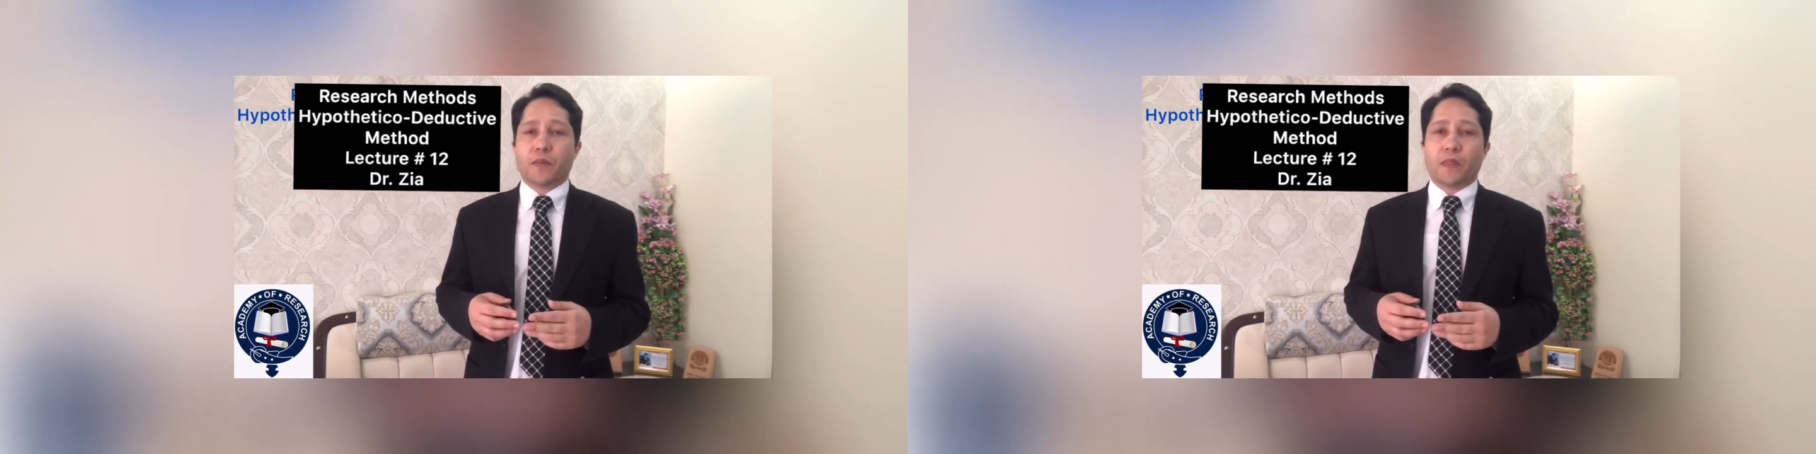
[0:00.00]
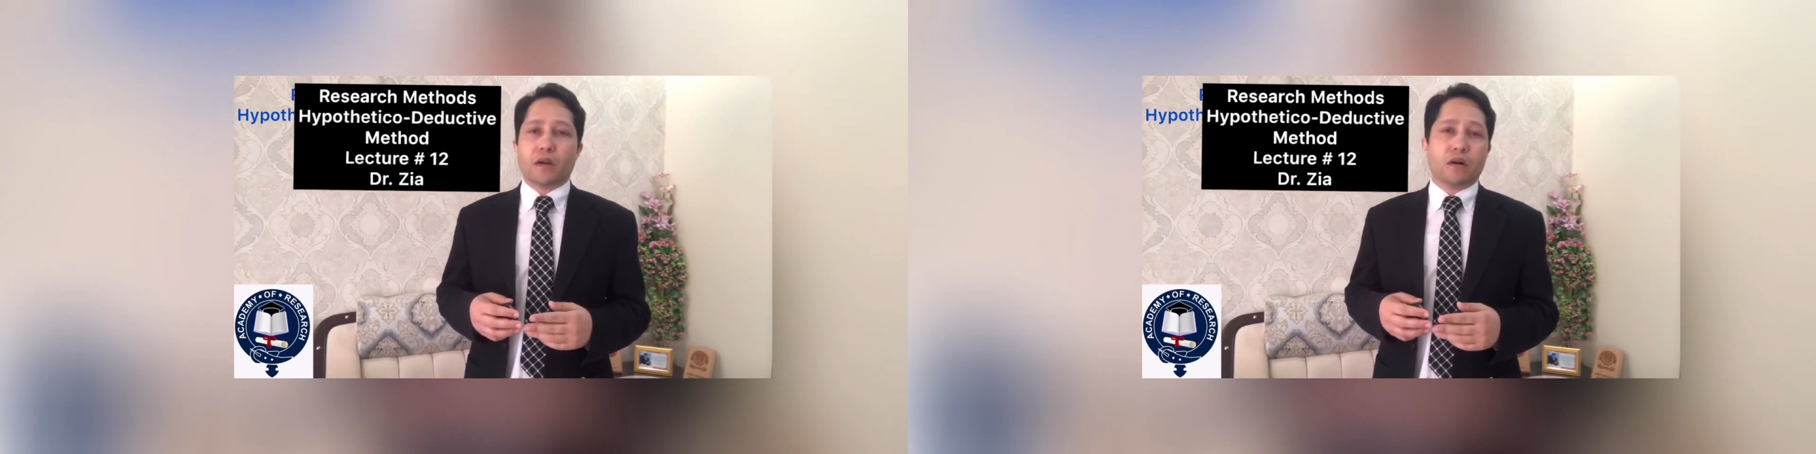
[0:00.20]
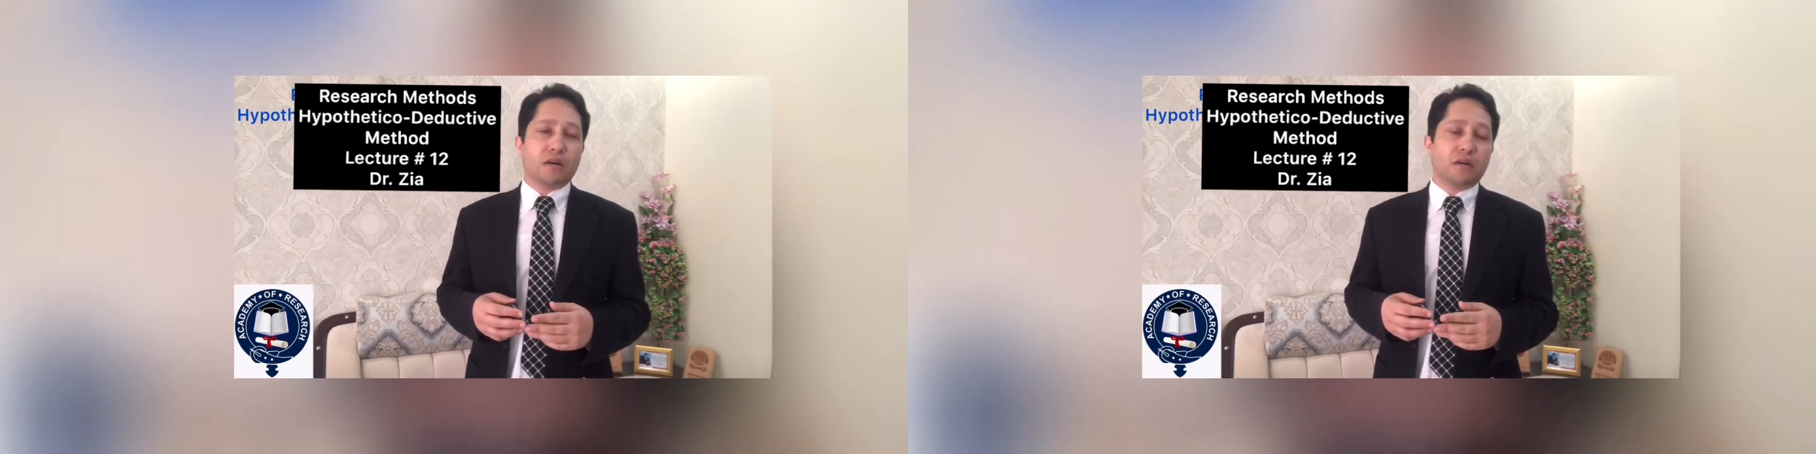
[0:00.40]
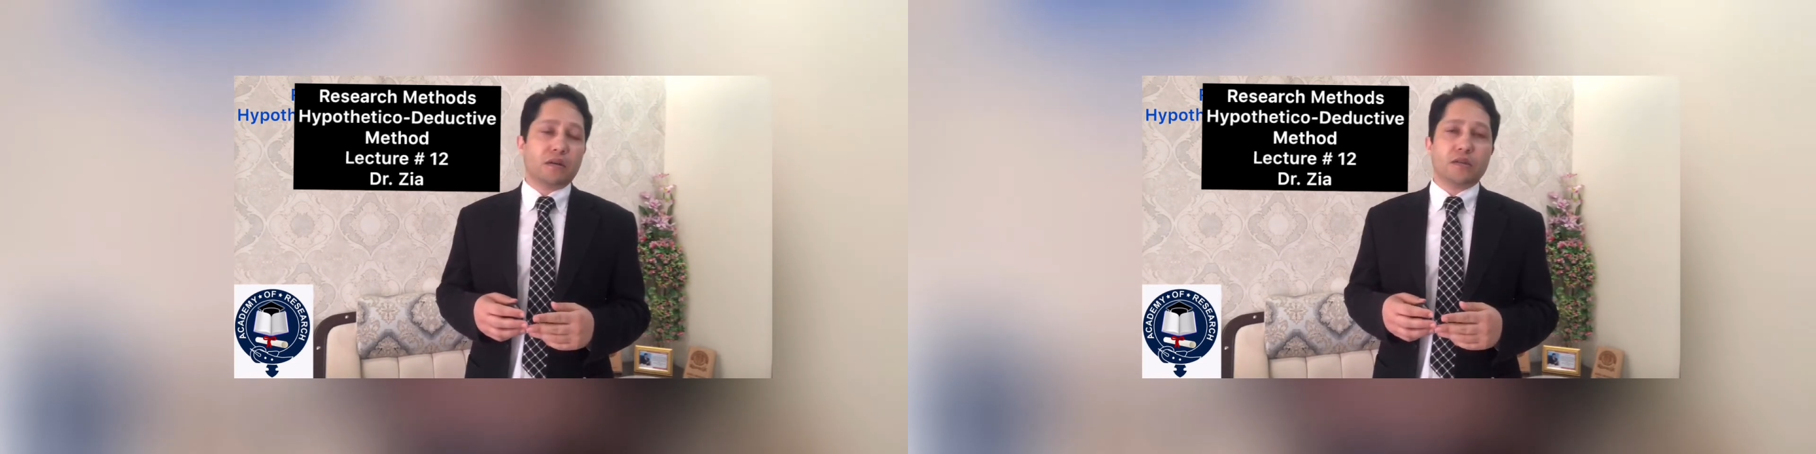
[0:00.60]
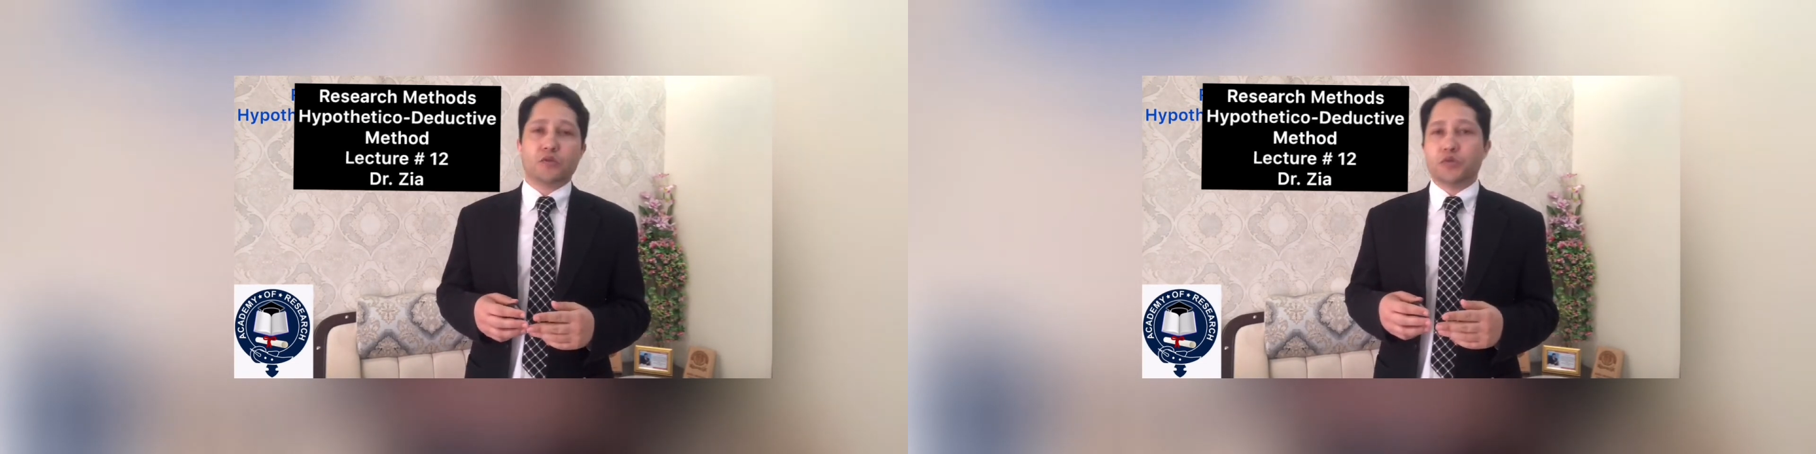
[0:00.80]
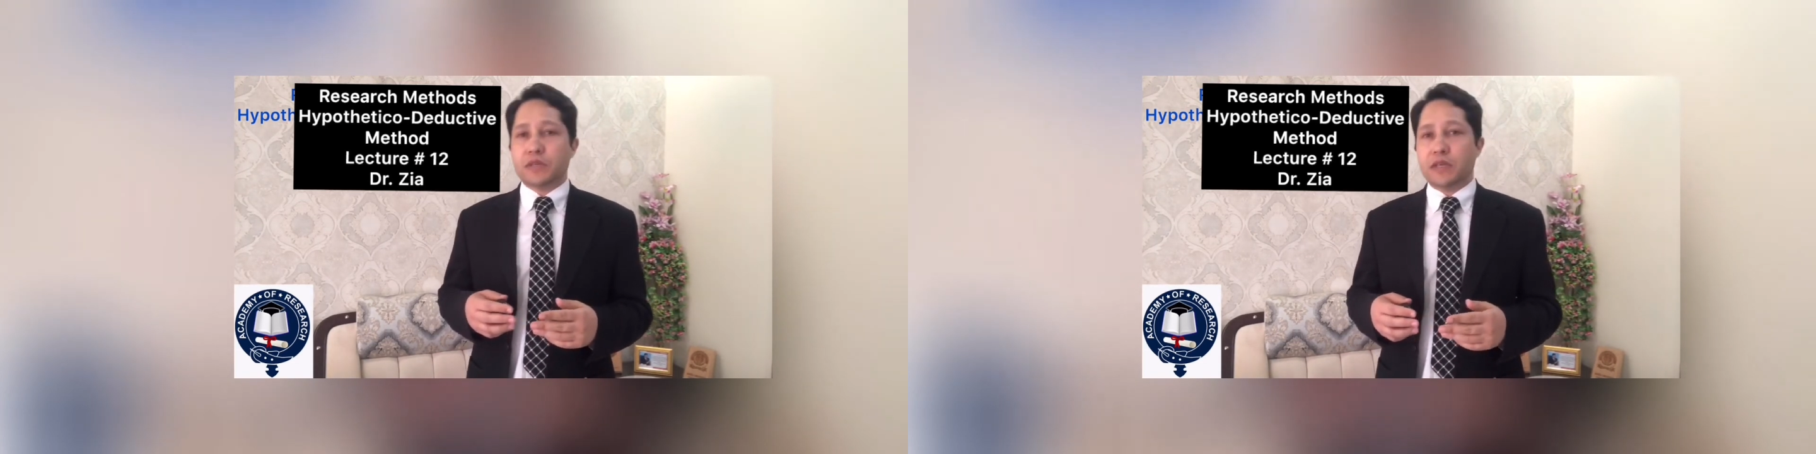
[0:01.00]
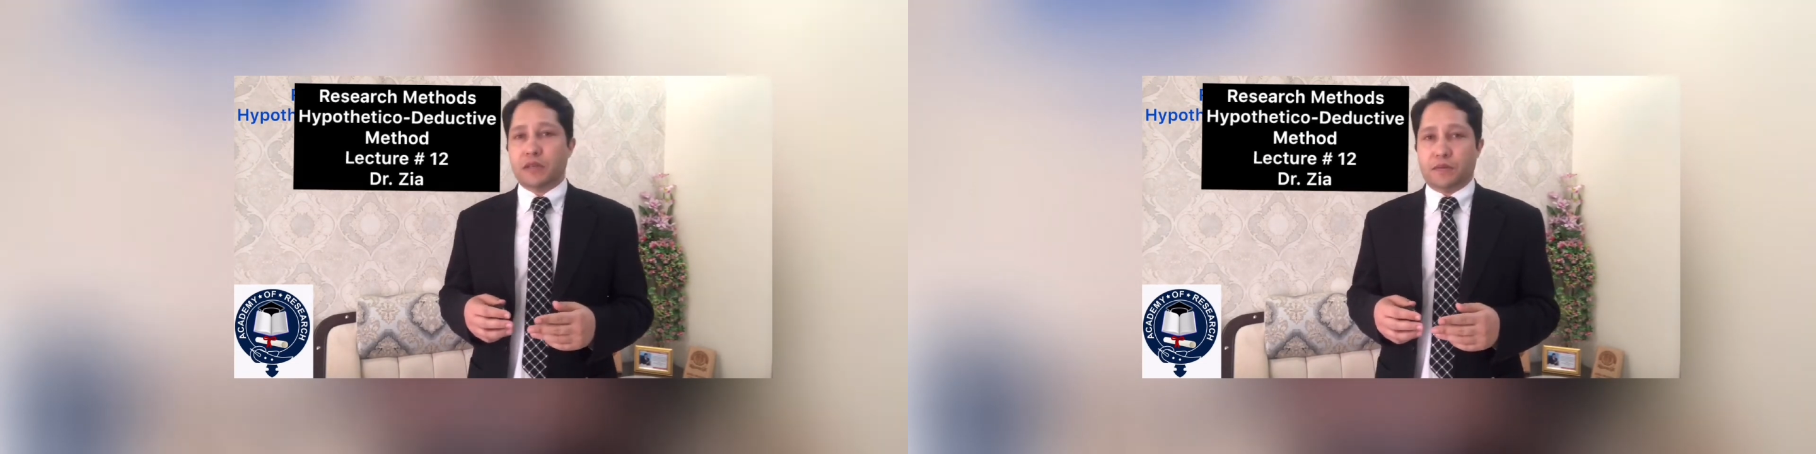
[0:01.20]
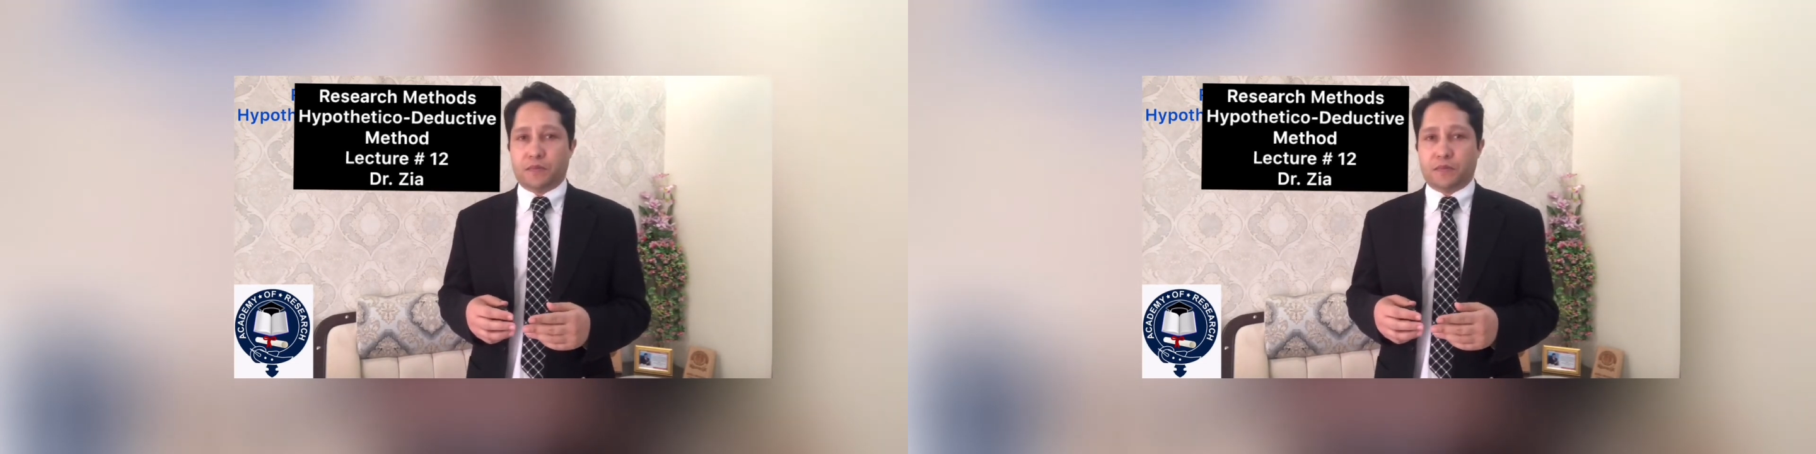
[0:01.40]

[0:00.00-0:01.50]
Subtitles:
to see